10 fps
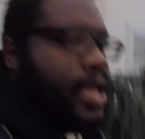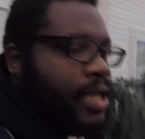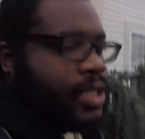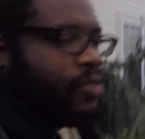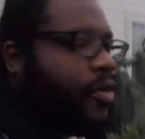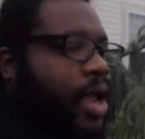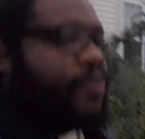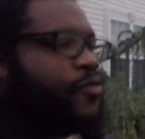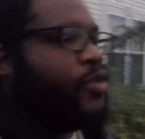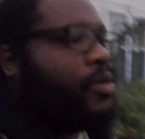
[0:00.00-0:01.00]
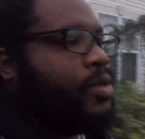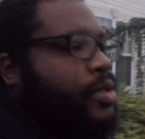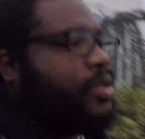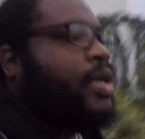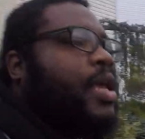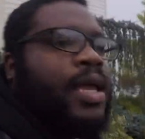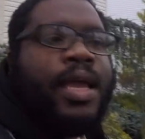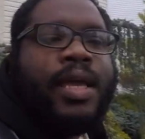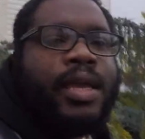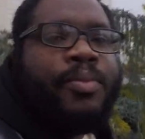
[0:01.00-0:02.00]
It is frightful.
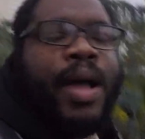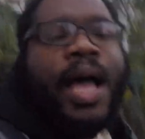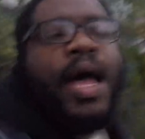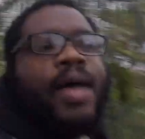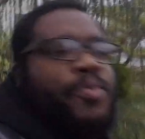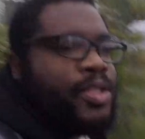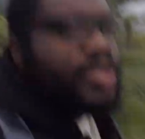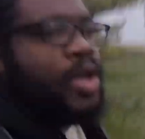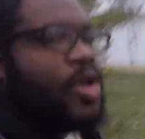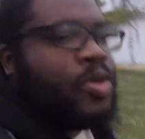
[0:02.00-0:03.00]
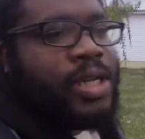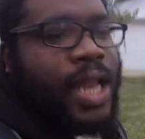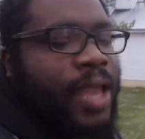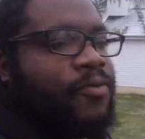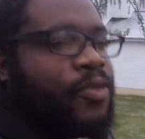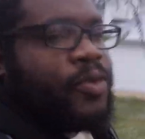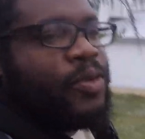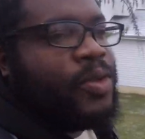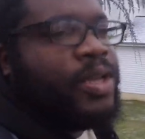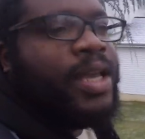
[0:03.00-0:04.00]
And your mom is so
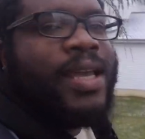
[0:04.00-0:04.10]
delightful.